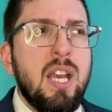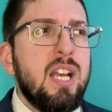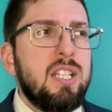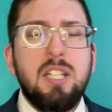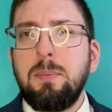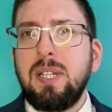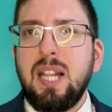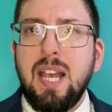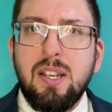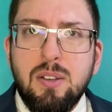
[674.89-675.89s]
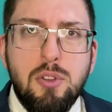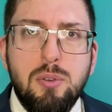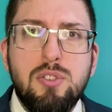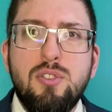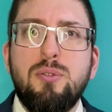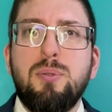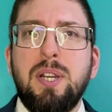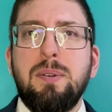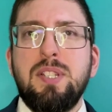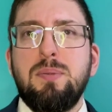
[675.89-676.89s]
A little bit like those
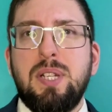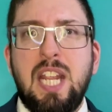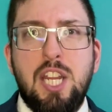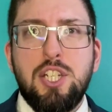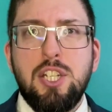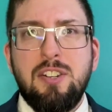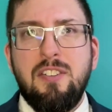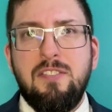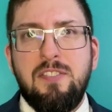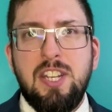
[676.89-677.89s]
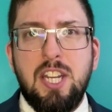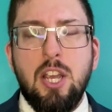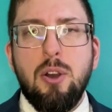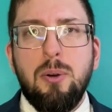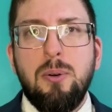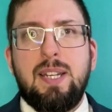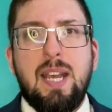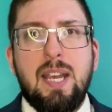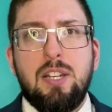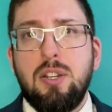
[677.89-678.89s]
fragrance rotation video
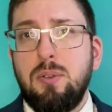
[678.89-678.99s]
that uh,